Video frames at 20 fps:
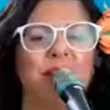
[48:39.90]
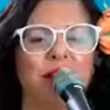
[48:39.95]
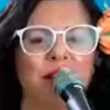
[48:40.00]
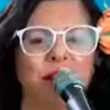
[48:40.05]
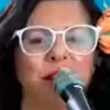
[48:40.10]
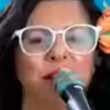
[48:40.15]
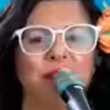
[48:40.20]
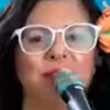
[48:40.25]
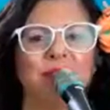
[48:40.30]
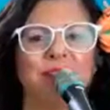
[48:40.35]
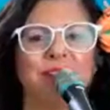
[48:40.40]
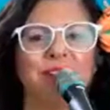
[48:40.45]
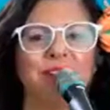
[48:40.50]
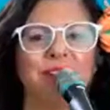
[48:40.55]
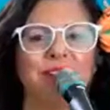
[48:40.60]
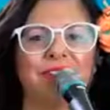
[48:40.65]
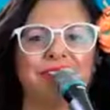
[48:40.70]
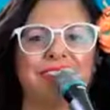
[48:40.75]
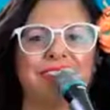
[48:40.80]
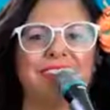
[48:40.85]
helped
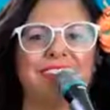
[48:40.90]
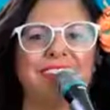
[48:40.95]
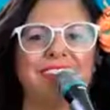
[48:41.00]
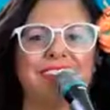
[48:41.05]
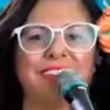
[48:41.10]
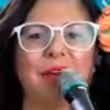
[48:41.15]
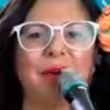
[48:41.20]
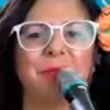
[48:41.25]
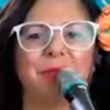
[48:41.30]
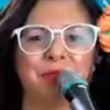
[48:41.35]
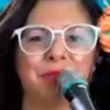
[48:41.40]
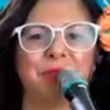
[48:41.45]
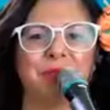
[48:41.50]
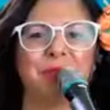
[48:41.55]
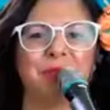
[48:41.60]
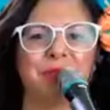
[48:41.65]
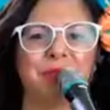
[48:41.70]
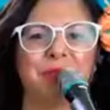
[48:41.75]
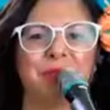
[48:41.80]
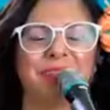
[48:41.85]
you a
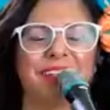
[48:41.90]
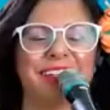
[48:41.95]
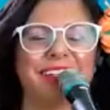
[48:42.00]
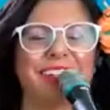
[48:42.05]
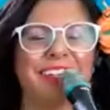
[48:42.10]
little bit.